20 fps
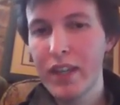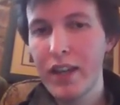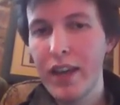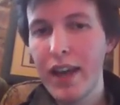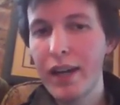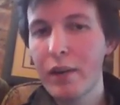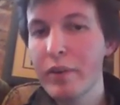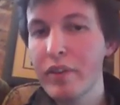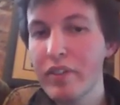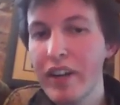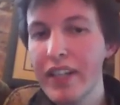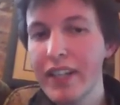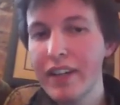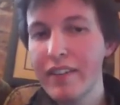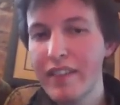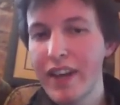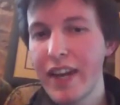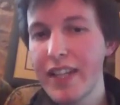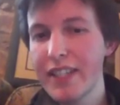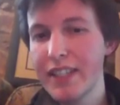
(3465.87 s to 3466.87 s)
And if we write it
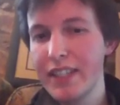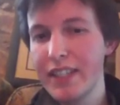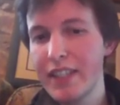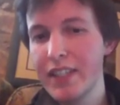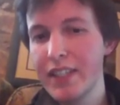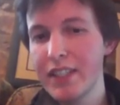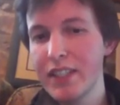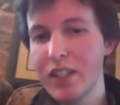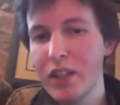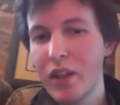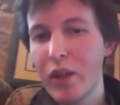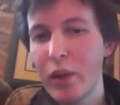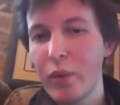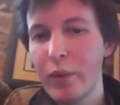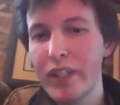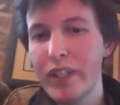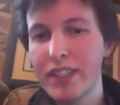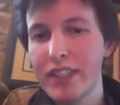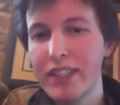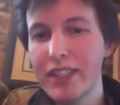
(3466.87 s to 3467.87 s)
down for SDEs,
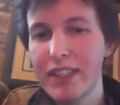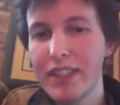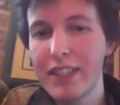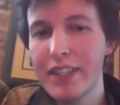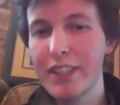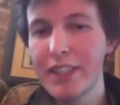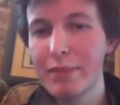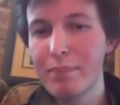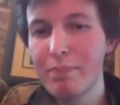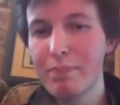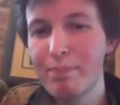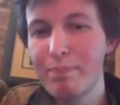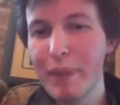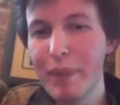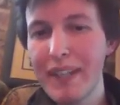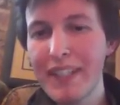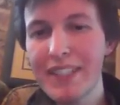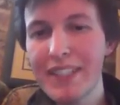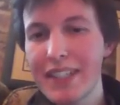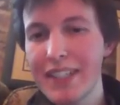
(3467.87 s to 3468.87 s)
we can see that it's
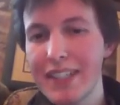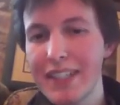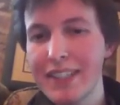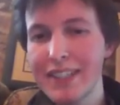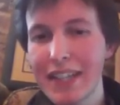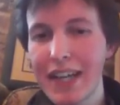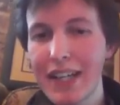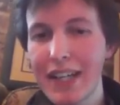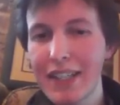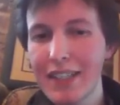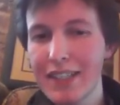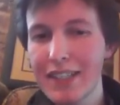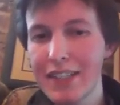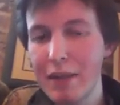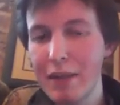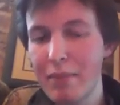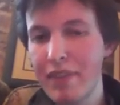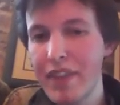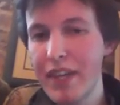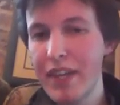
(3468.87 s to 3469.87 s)
basically exactly the
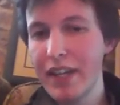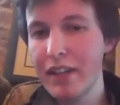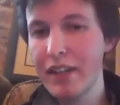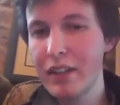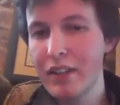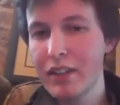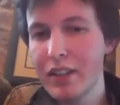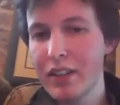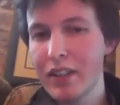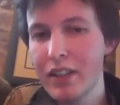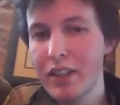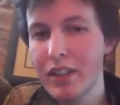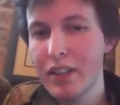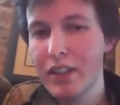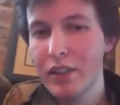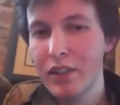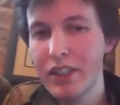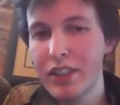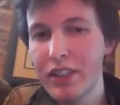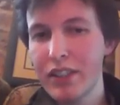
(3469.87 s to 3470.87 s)
same thing.
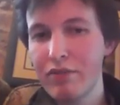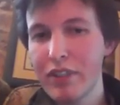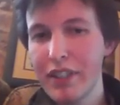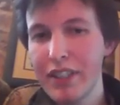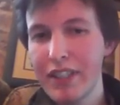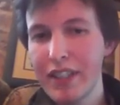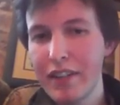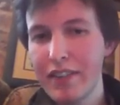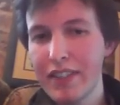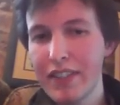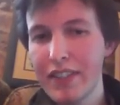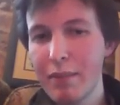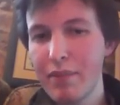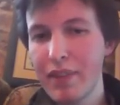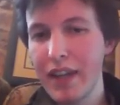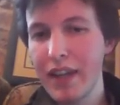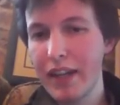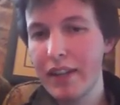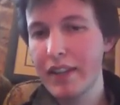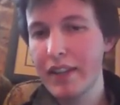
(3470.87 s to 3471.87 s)
You can see I've written down the same
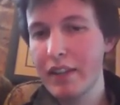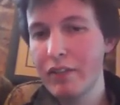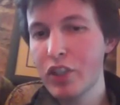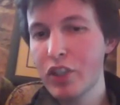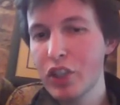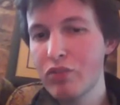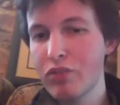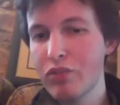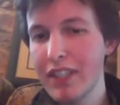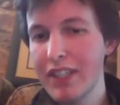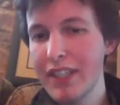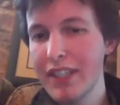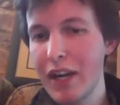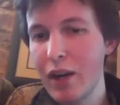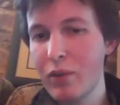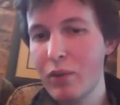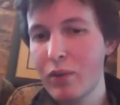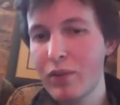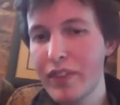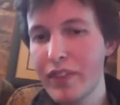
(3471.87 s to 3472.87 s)
thing, and then I've just written
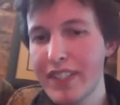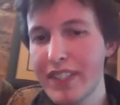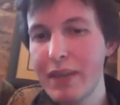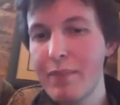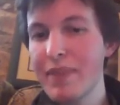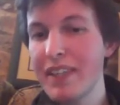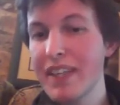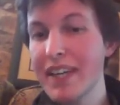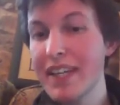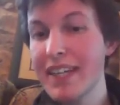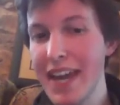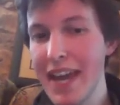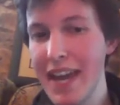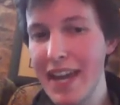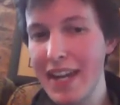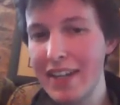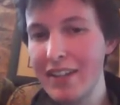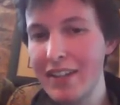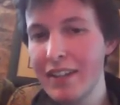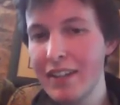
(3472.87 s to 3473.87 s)
down the same thing
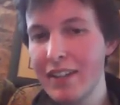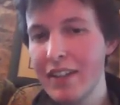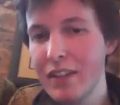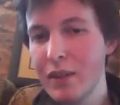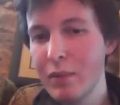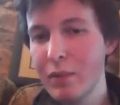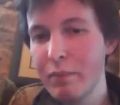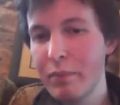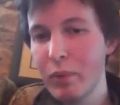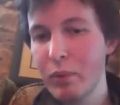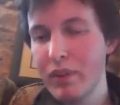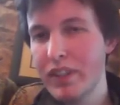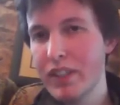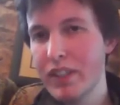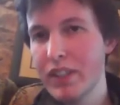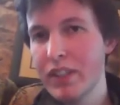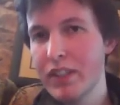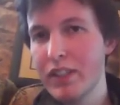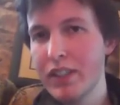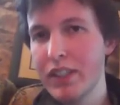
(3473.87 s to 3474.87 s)
again, but with
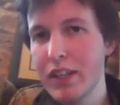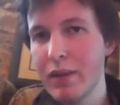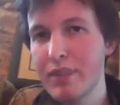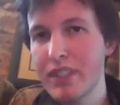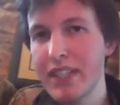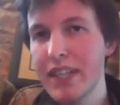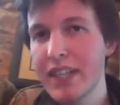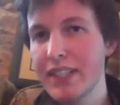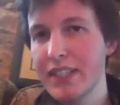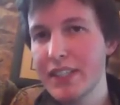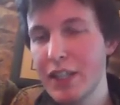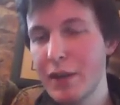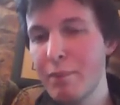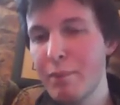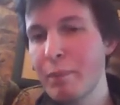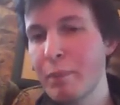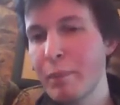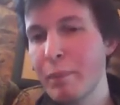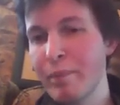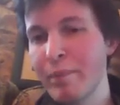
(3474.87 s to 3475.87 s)
the stochastic
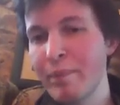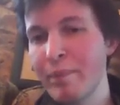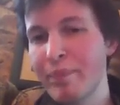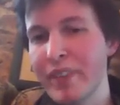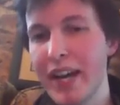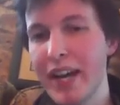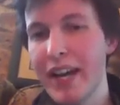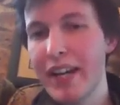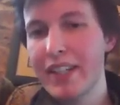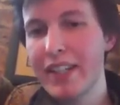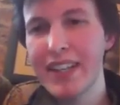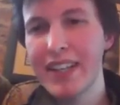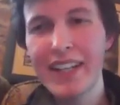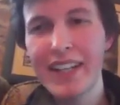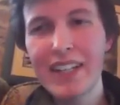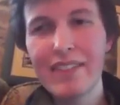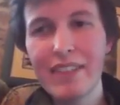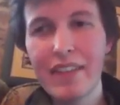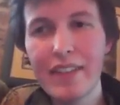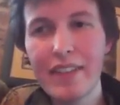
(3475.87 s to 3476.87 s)
term. And
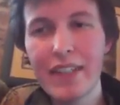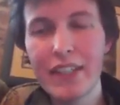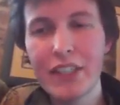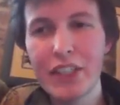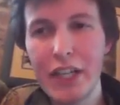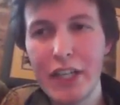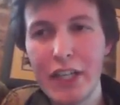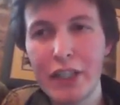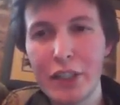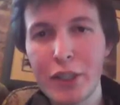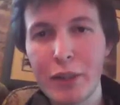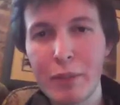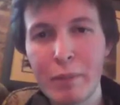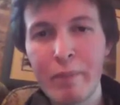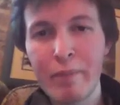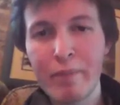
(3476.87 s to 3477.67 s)
kind of nothing has changed.